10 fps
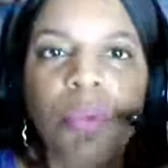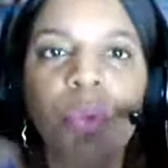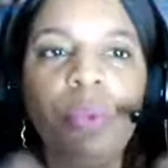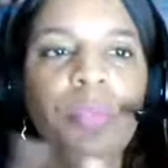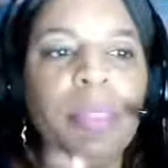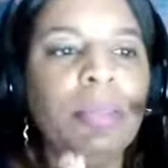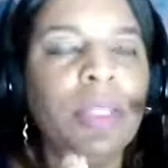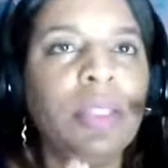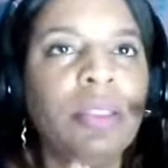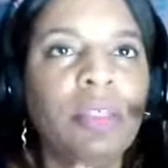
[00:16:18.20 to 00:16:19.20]
or who may
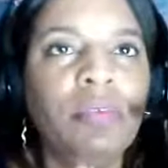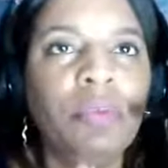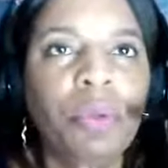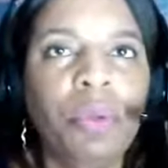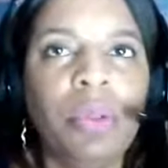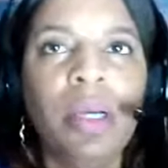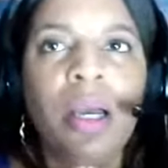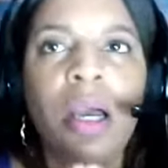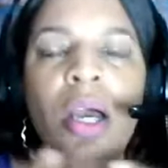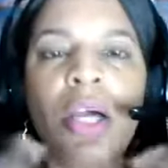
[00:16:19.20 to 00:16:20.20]
be looking for
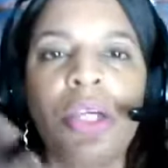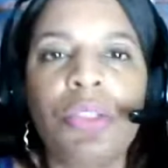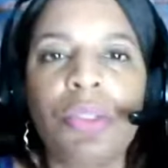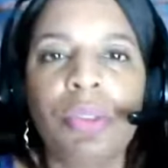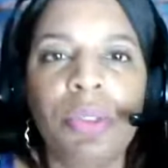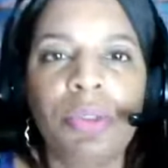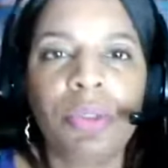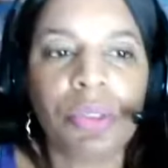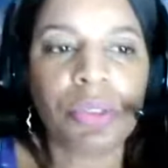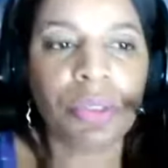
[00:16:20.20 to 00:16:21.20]
a sermon
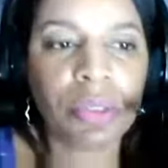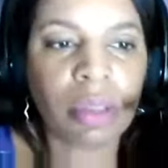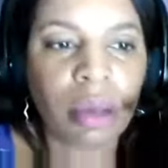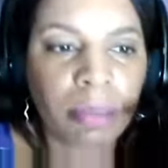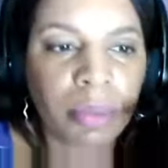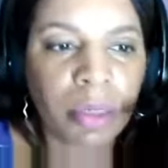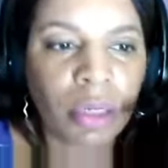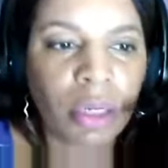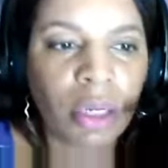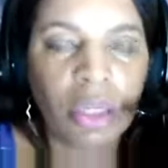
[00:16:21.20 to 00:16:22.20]
on a certain topic?
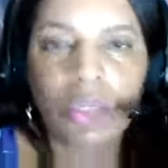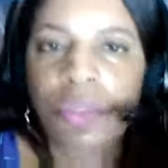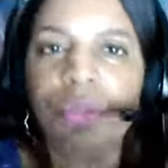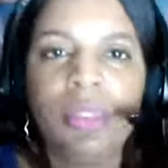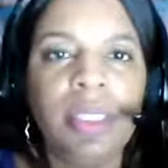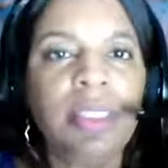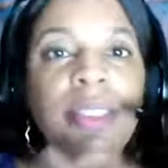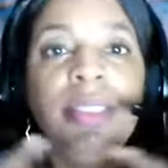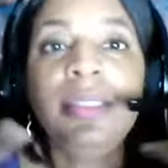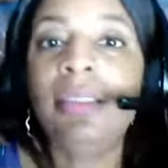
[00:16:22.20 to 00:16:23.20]
Do they
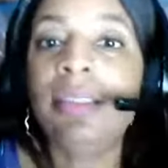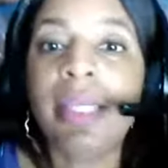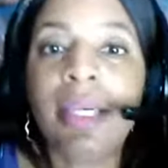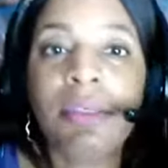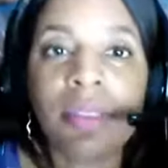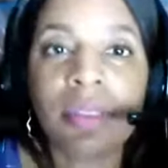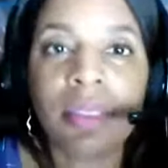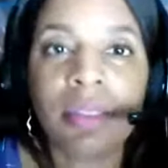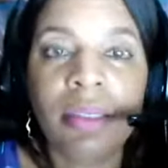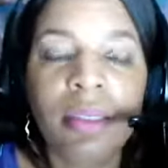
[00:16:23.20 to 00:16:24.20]
need
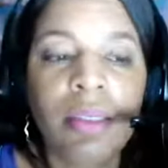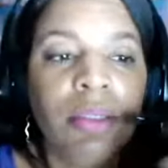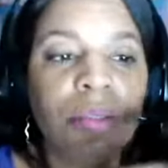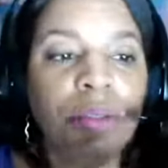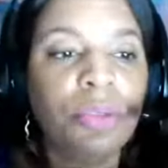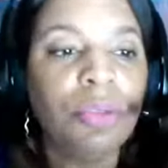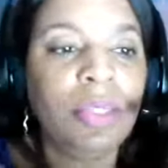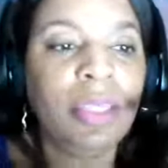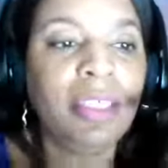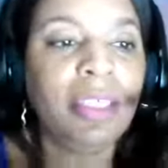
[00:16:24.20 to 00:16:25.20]
counseling? Do
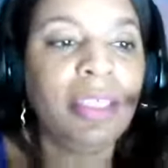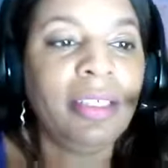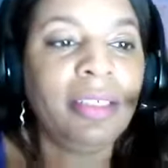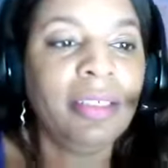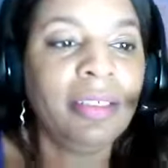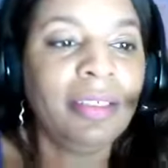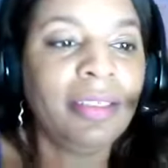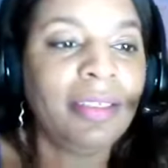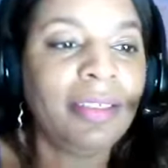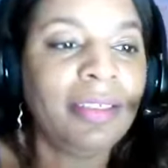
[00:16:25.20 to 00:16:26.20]
they need
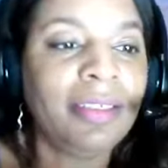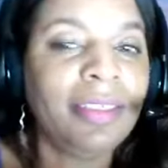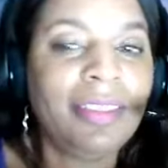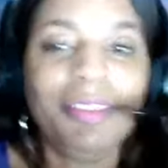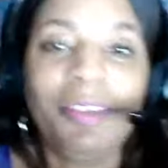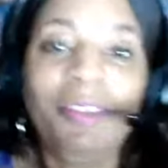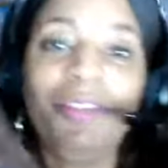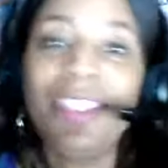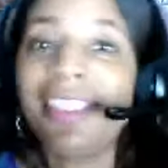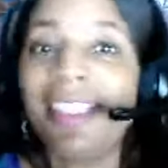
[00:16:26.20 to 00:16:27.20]
you to
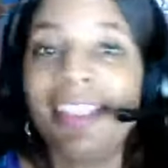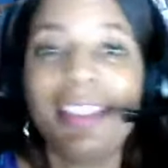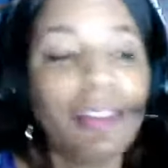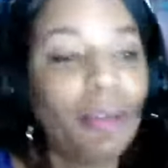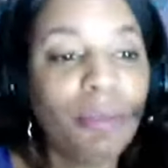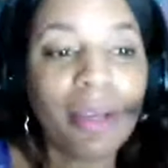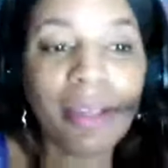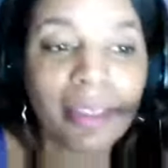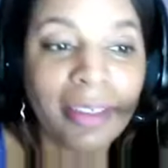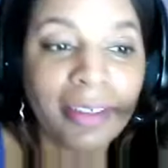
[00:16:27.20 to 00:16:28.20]
officiate at their
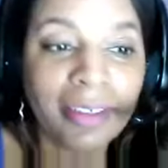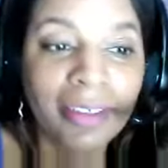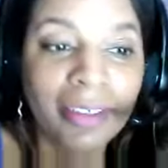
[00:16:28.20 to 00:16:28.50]
wedding?